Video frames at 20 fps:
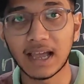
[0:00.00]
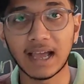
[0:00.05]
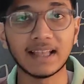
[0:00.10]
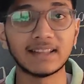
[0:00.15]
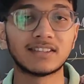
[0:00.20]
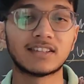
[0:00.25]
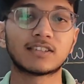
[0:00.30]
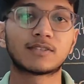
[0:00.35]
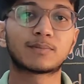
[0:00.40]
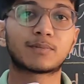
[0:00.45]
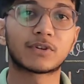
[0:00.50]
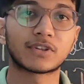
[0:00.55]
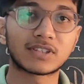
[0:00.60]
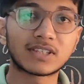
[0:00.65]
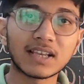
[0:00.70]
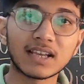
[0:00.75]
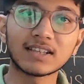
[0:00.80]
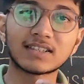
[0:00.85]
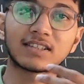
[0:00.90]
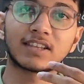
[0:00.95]
and this
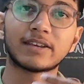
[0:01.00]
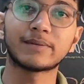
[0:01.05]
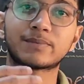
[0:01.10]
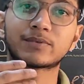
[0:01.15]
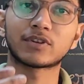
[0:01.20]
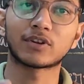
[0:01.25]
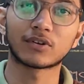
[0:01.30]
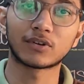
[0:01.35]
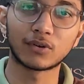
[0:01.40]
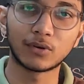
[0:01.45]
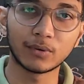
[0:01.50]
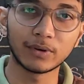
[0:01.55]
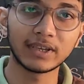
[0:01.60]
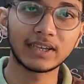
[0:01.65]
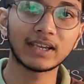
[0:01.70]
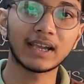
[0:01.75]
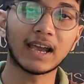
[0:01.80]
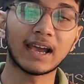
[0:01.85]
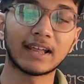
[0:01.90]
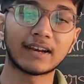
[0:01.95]
process keeps on
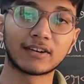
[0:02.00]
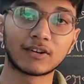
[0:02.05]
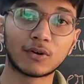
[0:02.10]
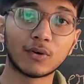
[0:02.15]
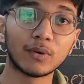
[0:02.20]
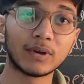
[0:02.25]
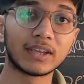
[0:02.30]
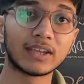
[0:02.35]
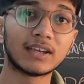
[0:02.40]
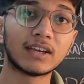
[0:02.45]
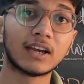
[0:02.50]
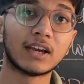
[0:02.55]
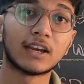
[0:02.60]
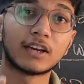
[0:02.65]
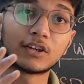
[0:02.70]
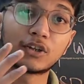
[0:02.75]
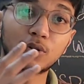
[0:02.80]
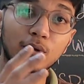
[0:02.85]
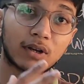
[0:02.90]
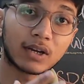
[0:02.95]
going and going
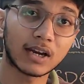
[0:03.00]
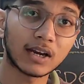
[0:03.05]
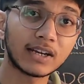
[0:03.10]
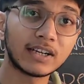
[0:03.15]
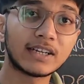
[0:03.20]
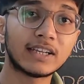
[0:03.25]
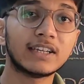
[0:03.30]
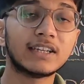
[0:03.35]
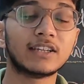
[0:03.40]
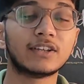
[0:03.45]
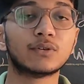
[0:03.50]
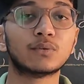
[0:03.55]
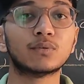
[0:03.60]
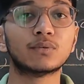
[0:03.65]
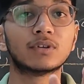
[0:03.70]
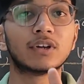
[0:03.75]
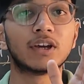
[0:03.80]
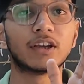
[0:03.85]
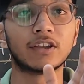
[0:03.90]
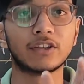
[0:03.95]
to continue
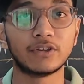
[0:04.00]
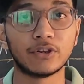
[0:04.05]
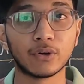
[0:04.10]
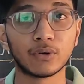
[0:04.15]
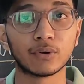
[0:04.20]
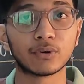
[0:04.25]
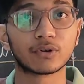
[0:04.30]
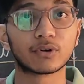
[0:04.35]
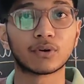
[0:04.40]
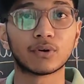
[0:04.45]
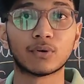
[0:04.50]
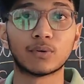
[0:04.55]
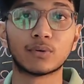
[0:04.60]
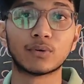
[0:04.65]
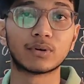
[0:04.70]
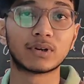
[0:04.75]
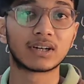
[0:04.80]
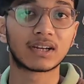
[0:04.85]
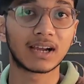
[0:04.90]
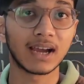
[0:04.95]
your
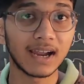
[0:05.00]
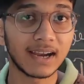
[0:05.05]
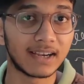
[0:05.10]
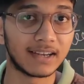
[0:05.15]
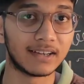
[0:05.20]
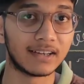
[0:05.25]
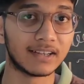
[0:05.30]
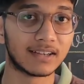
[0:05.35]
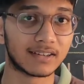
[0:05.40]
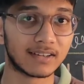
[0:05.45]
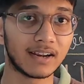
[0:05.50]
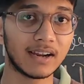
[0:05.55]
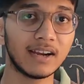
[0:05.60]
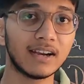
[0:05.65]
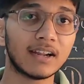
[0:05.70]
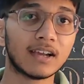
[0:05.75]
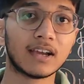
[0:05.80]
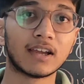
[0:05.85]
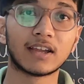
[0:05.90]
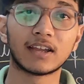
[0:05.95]
own kind,
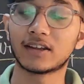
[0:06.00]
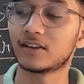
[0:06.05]
right?